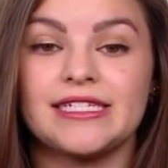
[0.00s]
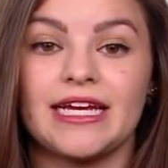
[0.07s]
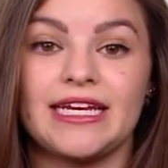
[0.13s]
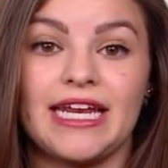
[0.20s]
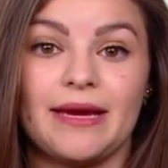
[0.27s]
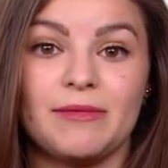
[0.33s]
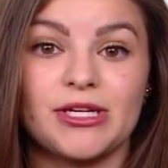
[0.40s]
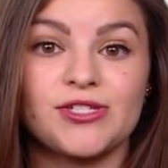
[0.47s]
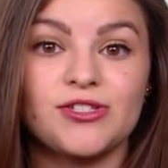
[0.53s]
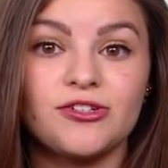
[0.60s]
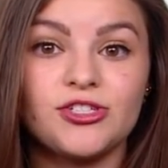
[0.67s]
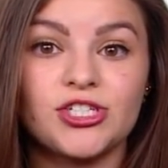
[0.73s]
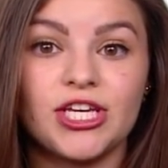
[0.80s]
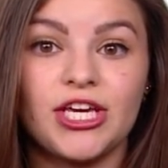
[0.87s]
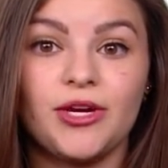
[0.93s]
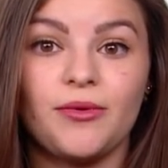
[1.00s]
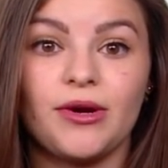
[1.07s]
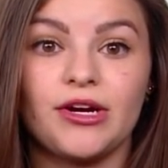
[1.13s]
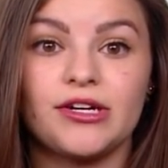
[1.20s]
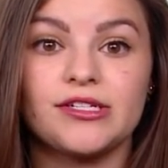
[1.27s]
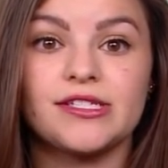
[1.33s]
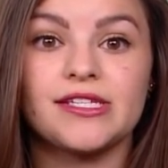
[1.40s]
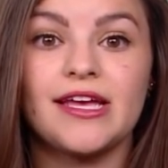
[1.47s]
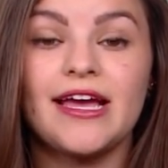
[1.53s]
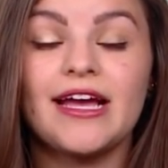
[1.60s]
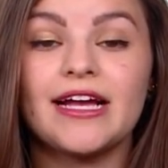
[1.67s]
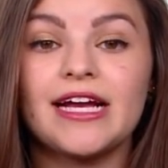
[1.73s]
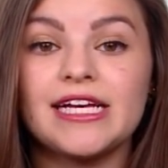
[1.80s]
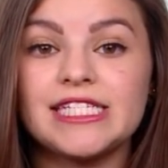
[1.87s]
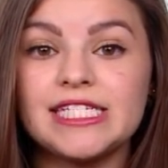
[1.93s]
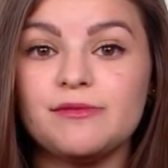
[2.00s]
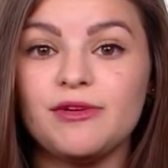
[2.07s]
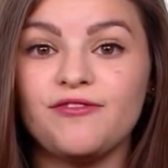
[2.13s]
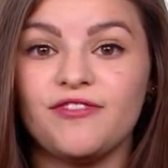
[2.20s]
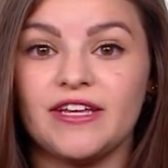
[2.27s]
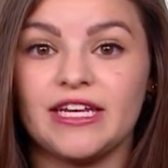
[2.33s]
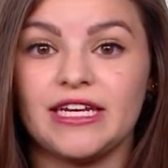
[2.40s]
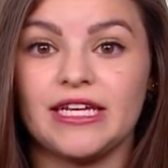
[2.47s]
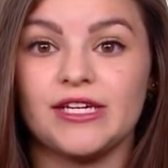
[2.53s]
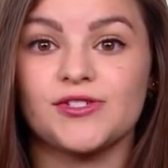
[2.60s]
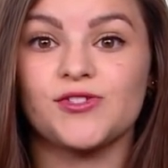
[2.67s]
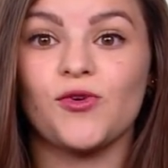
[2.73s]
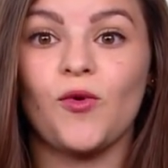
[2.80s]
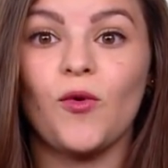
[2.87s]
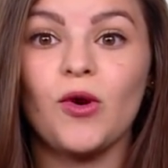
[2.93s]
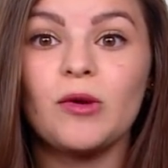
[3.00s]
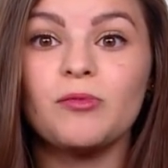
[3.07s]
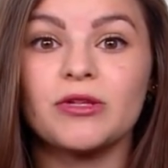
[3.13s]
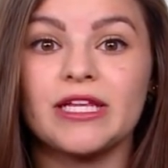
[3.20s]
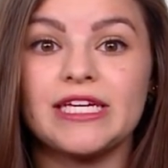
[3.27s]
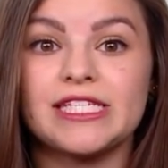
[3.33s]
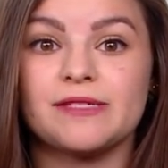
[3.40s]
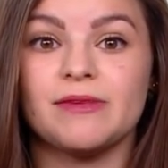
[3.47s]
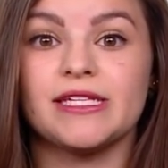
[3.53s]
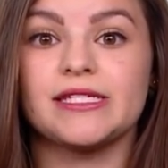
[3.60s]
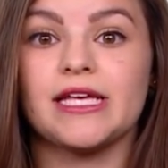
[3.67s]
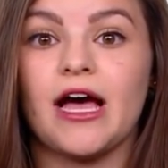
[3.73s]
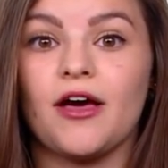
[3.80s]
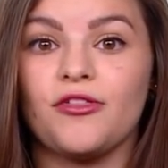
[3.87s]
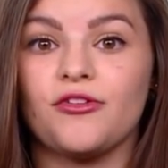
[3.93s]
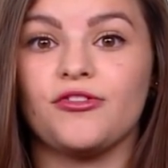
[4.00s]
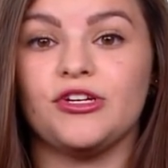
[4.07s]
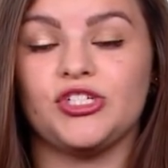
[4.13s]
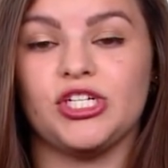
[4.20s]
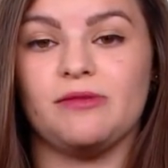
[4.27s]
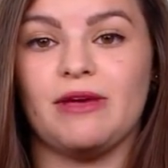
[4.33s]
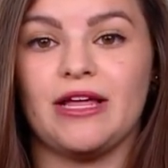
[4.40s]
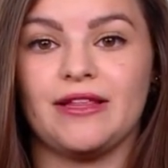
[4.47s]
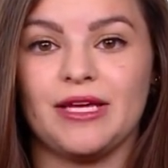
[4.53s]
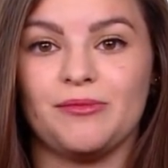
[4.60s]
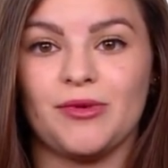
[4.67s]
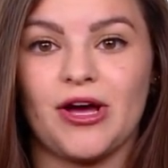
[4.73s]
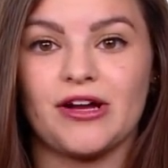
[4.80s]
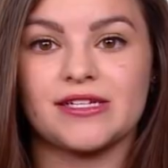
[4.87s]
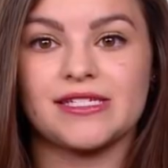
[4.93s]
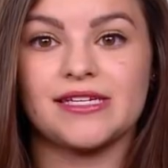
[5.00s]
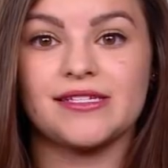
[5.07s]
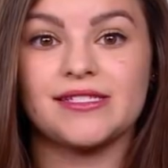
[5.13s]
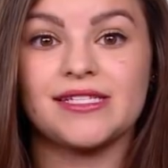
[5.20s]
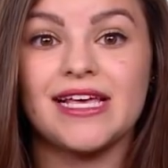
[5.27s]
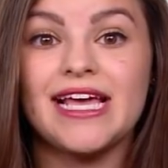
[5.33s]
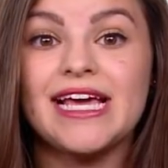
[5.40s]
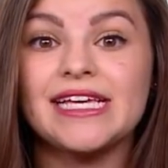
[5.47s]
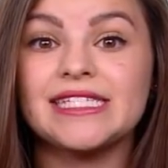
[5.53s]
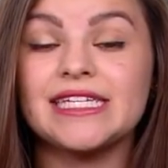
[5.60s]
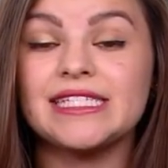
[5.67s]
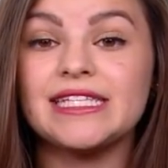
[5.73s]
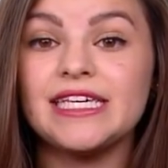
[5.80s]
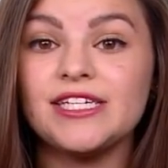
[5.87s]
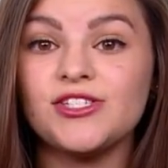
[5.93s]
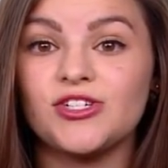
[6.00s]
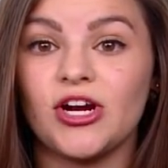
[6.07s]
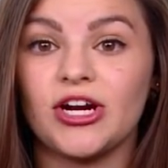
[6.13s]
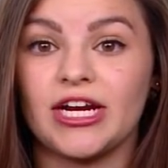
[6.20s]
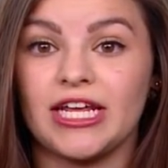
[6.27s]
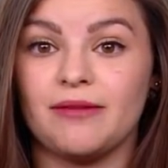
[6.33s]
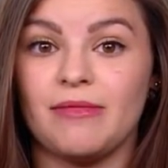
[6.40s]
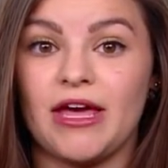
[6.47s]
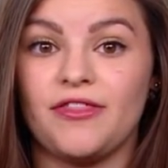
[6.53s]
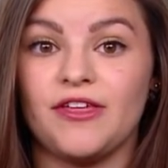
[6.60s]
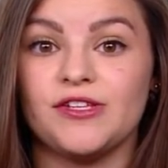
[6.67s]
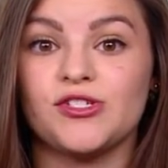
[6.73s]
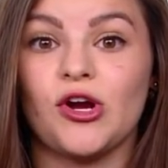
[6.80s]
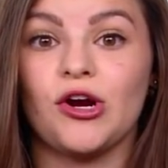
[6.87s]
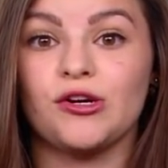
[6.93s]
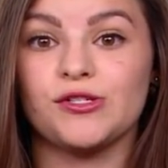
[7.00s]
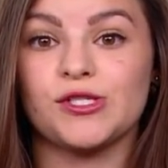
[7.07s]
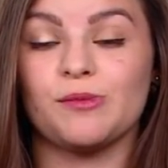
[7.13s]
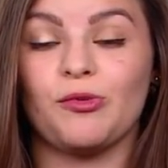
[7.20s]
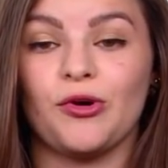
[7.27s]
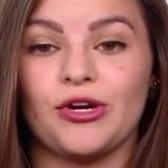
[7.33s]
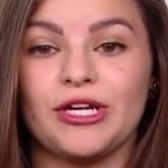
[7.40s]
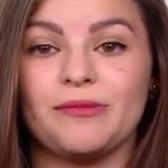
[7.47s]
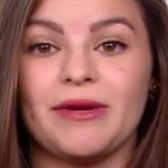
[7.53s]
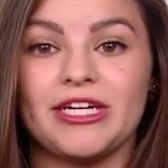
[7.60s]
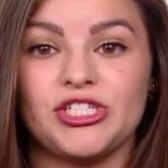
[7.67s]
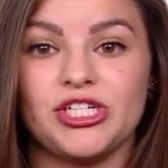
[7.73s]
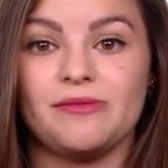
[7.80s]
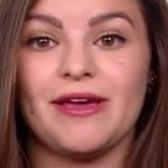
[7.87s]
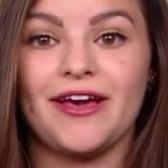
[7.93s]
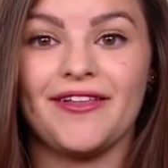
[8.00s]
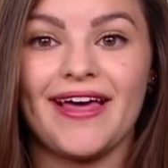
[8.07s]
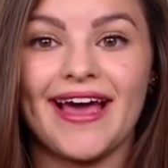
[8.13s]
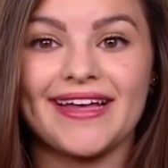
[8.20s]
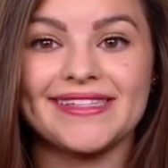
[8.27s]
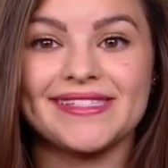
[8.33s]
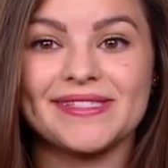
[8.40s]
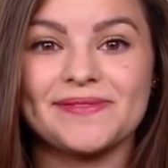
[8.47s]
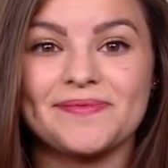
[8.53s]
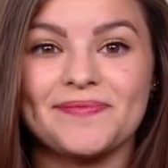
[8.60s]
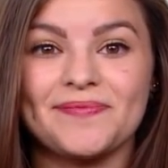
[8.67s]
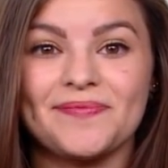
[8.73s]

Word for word: dynamic search keywords, custom affinities, or placements other than Gmail inboxes, since these targeting methods aren't supported by Gmail ads.